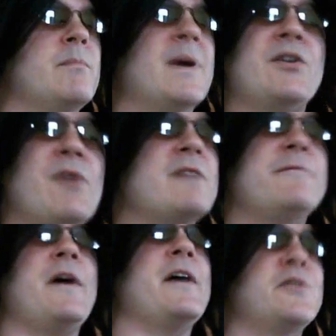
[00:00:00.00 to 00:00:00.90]
My
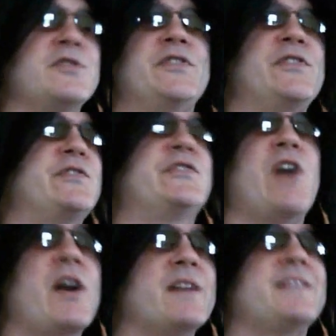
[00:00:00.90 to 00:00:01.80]
grandfather just
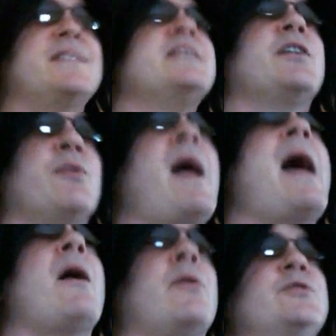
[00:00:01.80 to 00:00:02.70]
started sitting
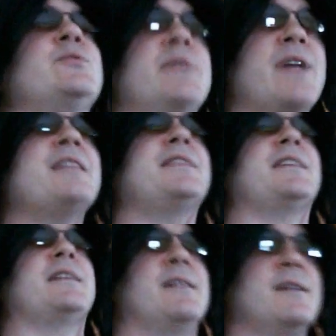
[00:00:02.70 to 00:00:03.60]
around doing
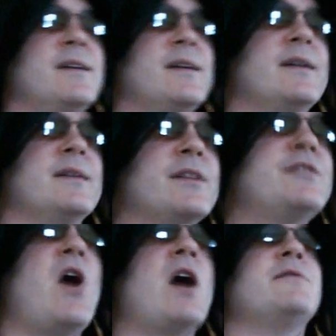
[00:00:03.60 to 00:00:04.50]
nothing. The
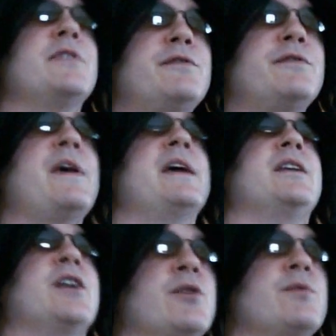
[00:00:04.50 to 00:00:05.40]
thought of his
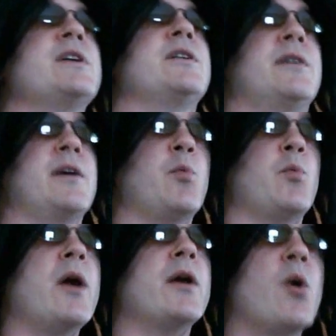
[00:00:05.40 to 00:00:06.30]
fading career kept
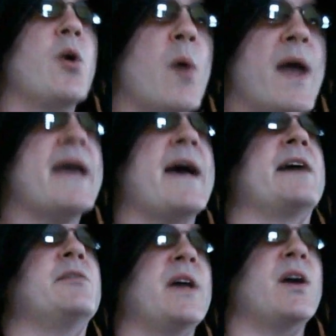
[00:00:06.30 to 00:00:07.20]
wearing away
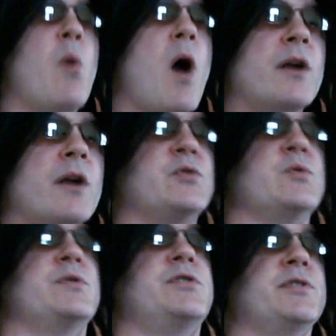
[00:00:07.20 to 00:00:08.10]
at him like water
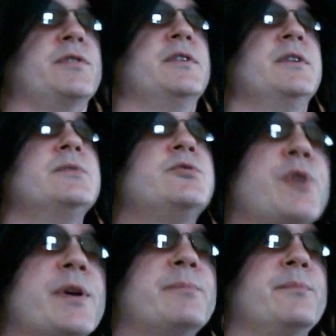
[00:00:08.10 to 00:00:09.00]
torture.
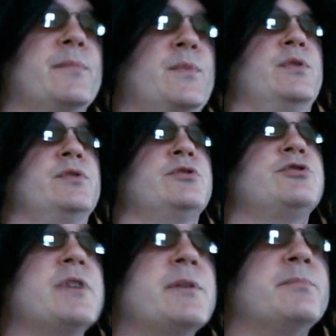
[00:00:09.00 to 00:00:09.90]
Drip,
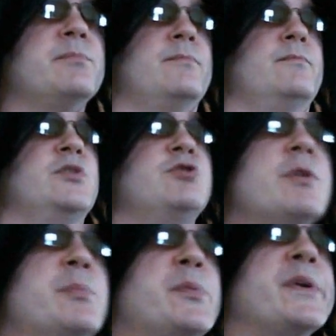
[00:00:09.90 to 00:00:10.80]
drip,
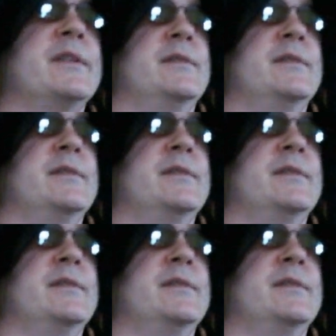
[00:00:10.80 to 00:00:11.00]
dripping.